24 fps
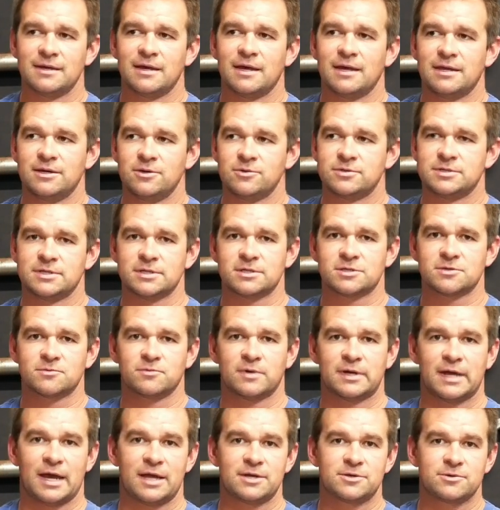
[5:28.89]
and you see
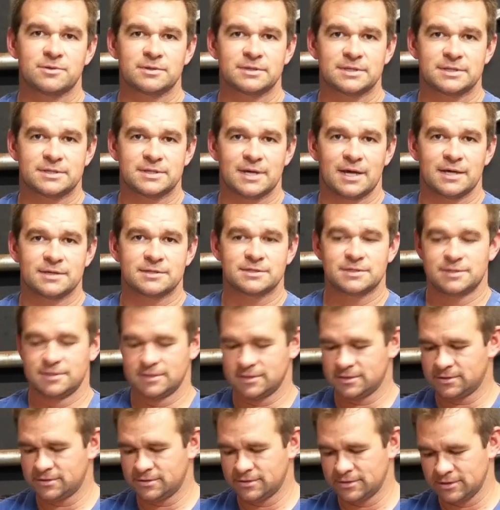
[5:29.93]
someone entering the test,
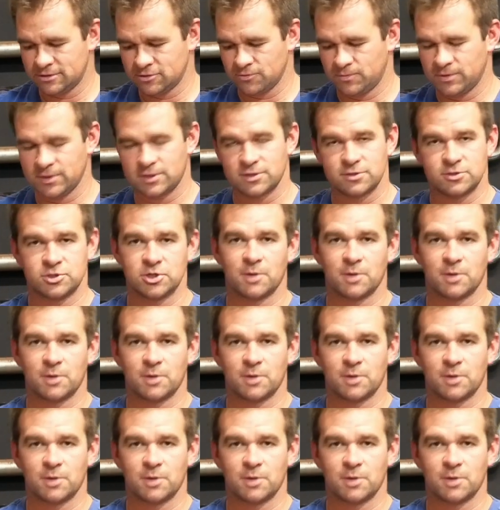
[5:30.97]
these will be good